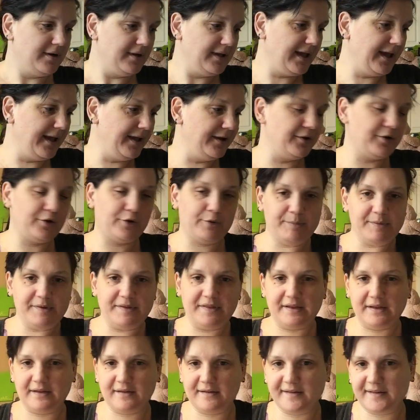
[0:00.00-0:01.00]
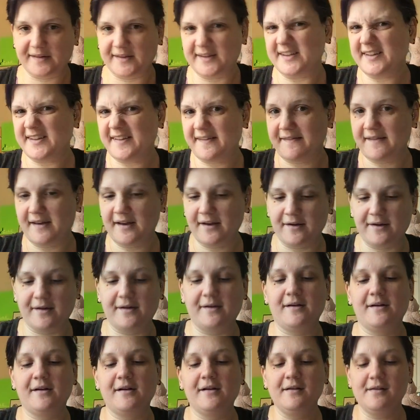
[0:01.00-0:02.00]
kind of open these. The
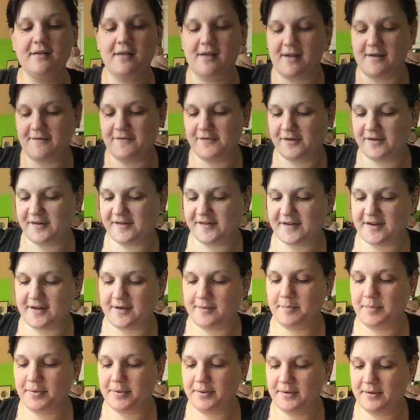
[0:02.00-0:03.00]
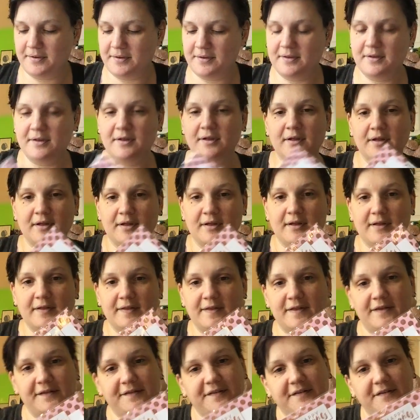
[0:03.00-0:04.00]
sticker covers up,
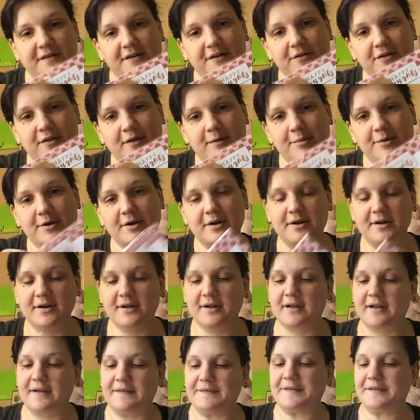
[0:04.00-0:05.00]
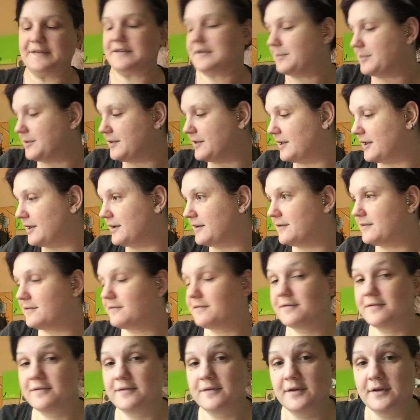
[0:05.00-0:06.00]
the sticker they put on it covers up a lot
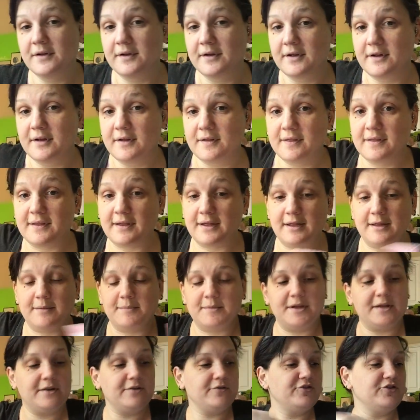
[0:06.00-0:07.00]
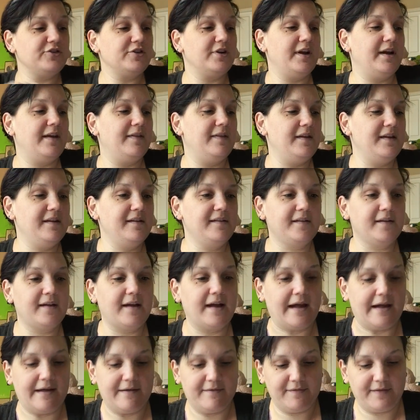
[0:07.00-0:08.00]
of the image. And these
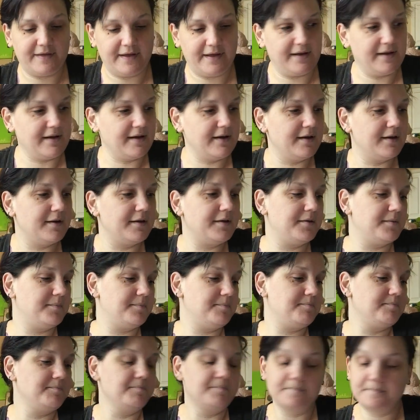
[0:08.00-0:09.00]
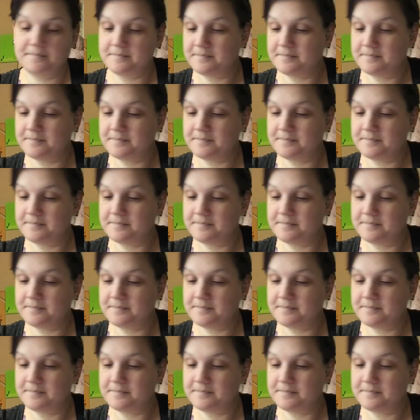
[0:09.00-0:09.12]
have like a